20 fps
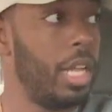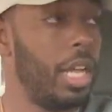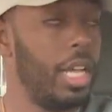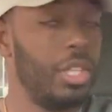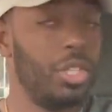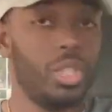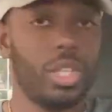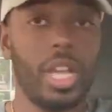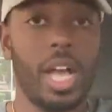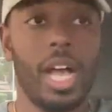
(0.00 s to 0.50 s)

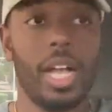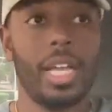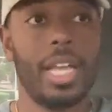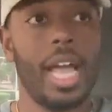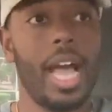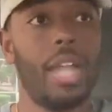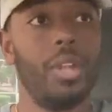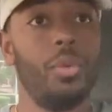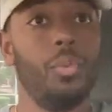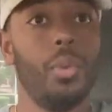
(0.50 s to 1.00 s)
Scott
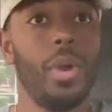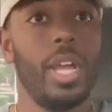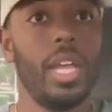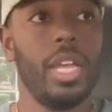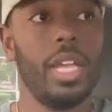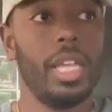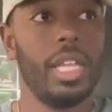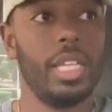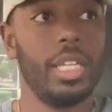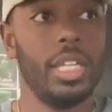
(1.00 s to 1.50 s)

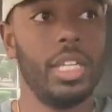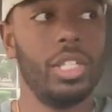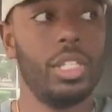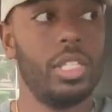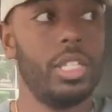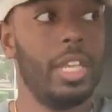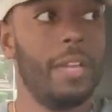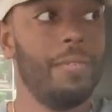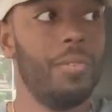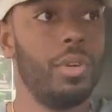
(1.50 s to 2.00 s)
Galloway and these
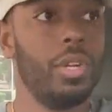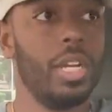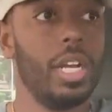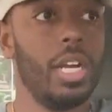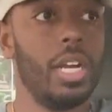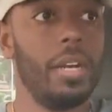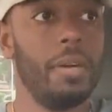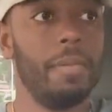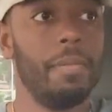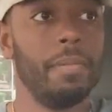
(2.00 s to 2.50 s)
different,
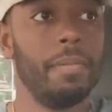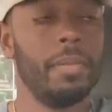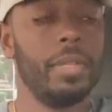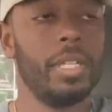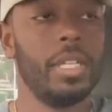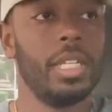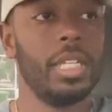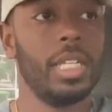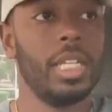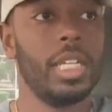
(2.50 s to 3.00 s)

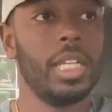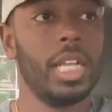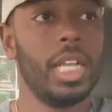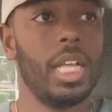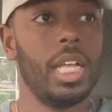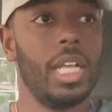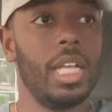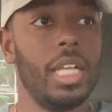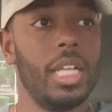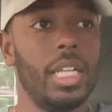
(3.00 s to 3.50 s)

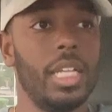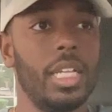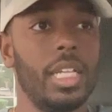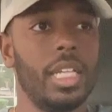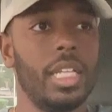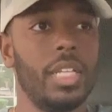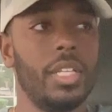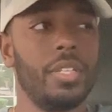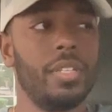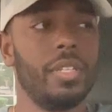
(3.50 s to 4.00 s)
I
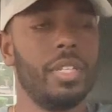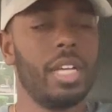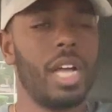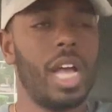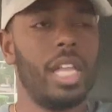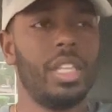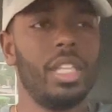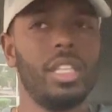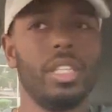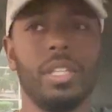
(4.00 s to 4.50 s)

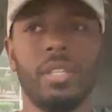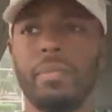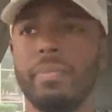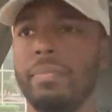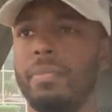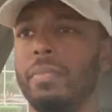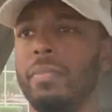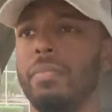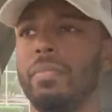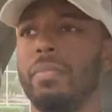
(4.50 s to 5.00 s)
think the
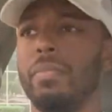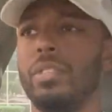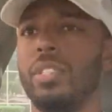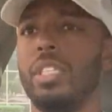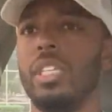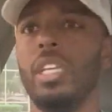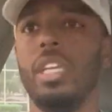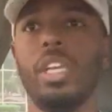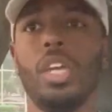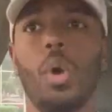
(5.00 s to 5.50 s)

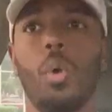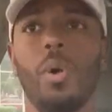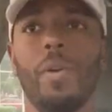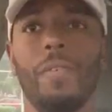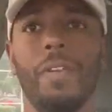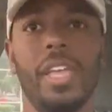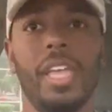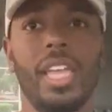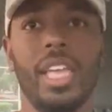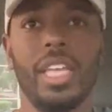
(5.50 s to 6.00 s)
CEO of
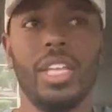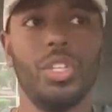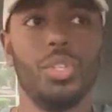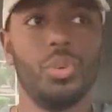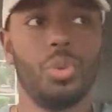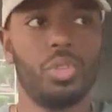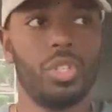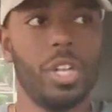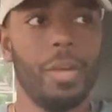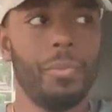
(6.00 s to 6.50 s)
Hinge
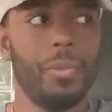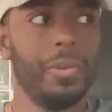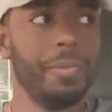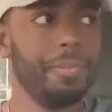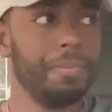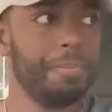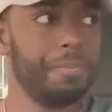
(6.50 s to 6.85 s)
or something,